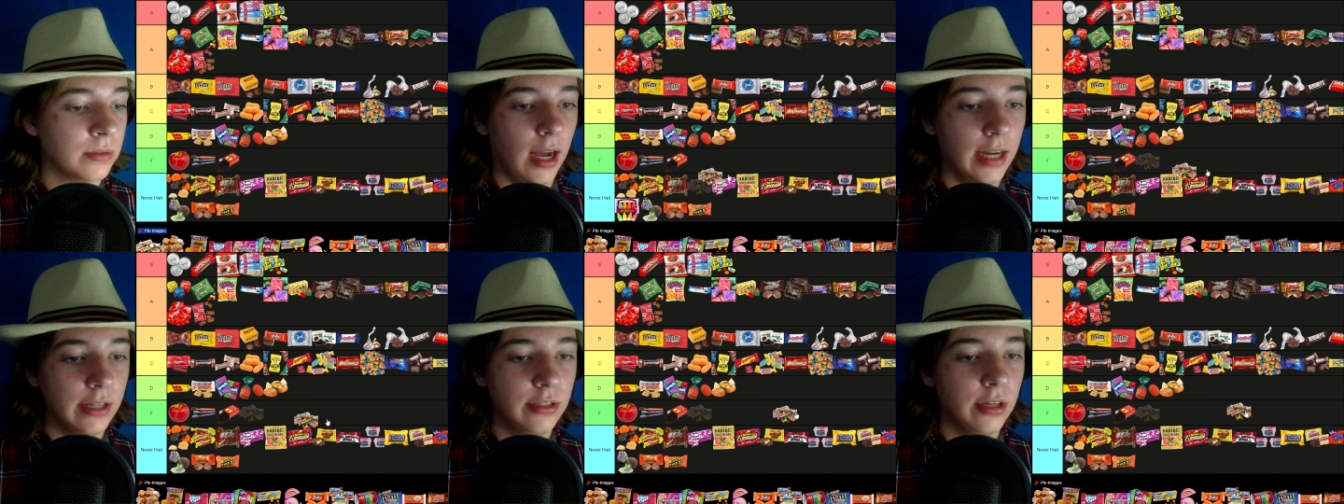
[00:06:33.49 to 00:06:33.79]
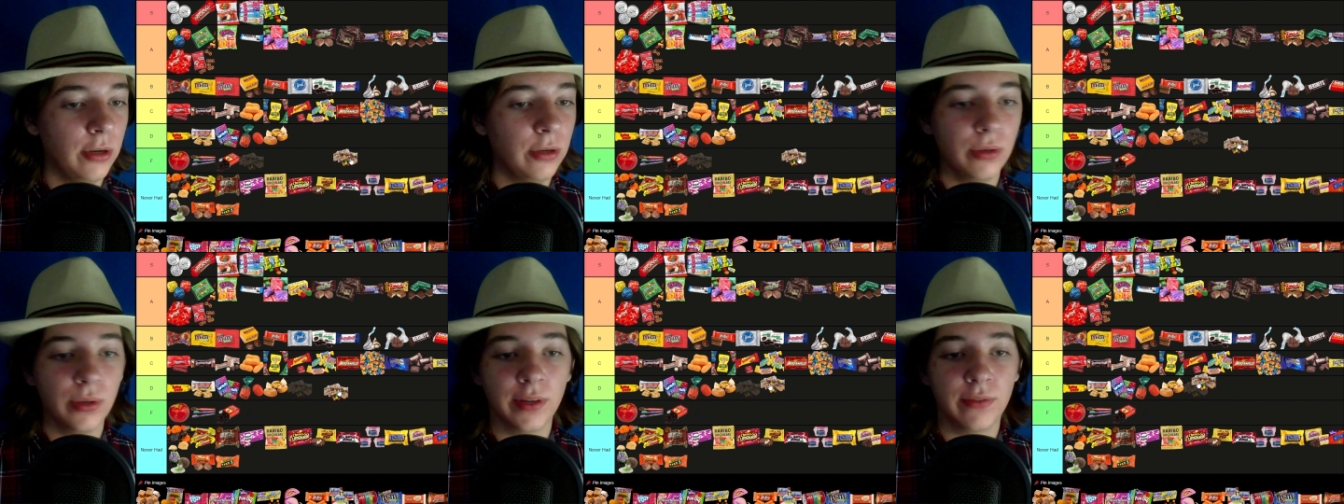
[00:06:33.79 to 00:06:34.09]
I
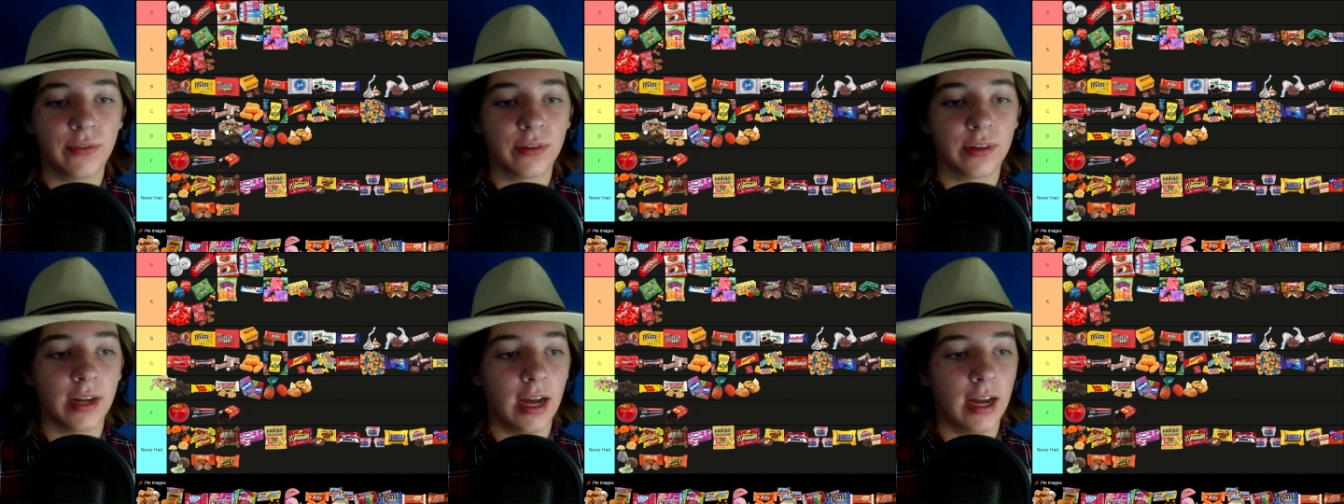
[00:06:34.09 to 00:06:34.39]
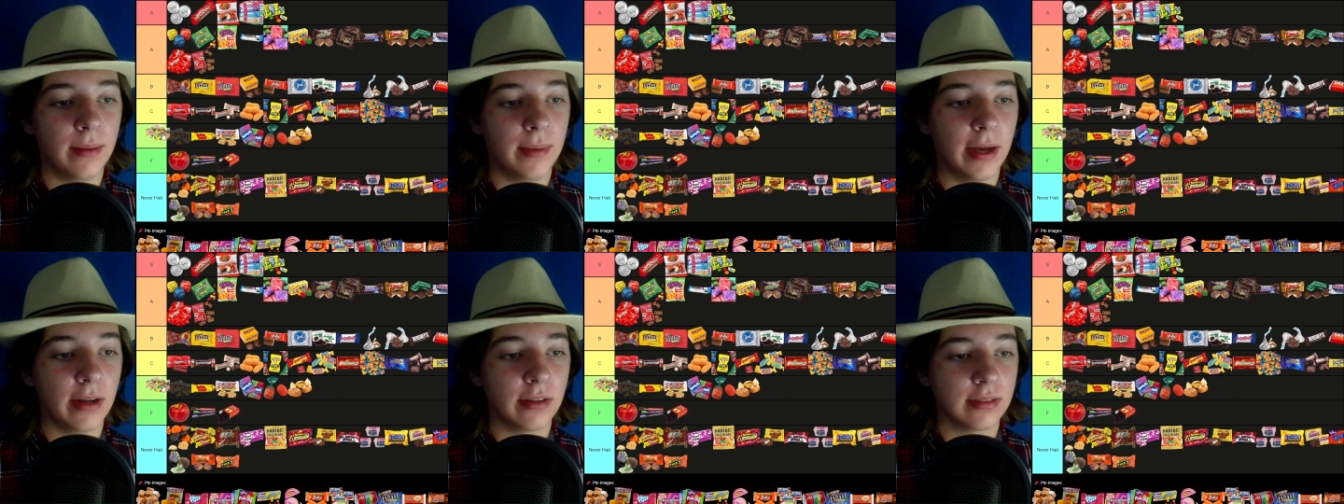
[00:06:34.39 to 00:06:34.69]
totally forgot
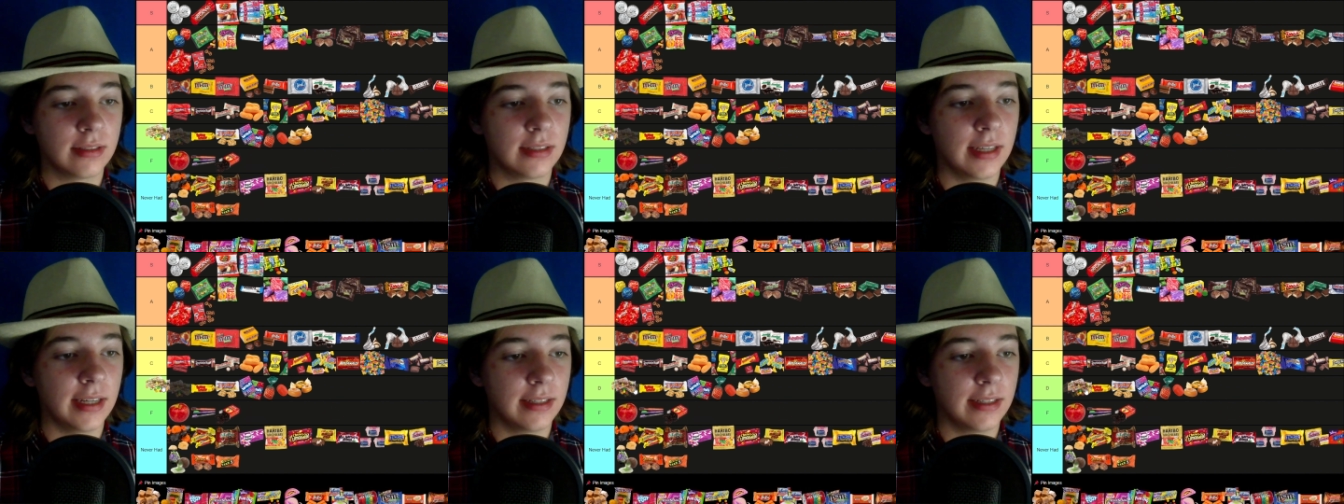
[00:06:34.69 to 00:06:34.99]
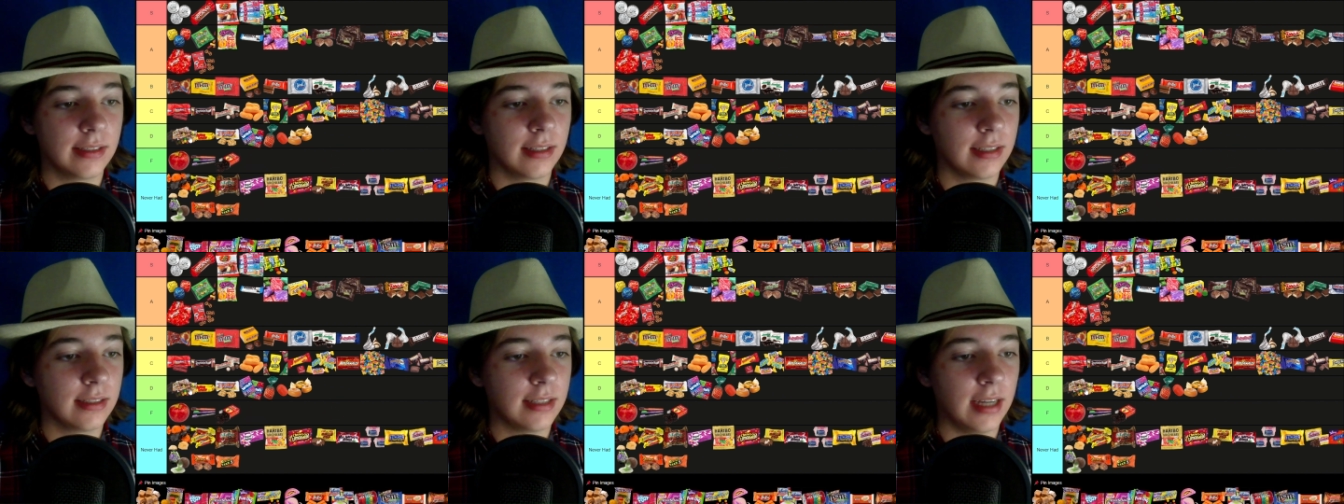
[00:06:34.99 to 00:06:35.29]
about
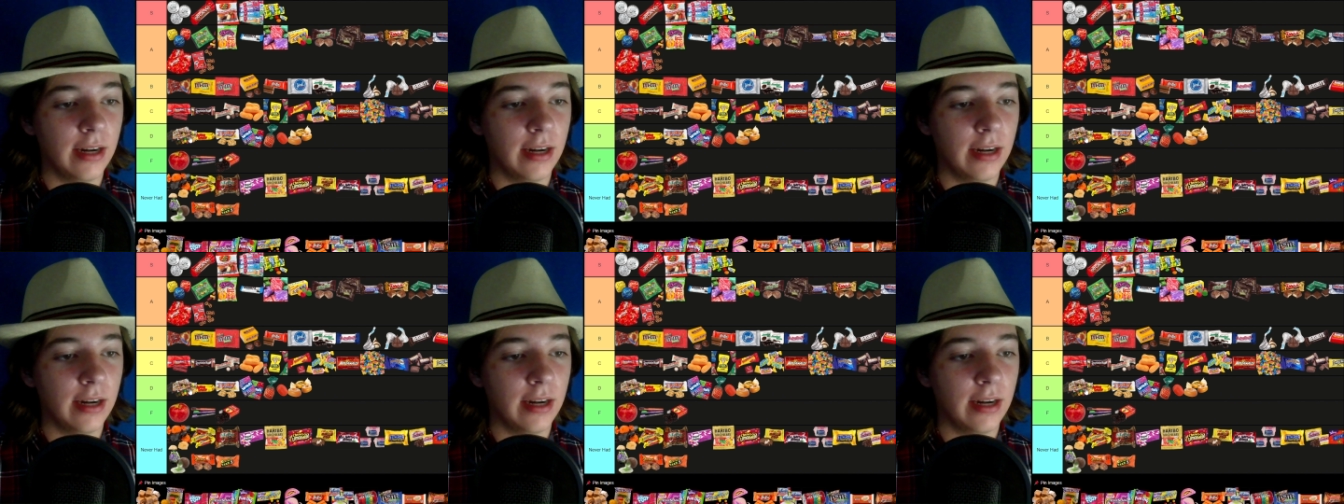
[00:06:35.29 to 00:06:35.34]
sixlets.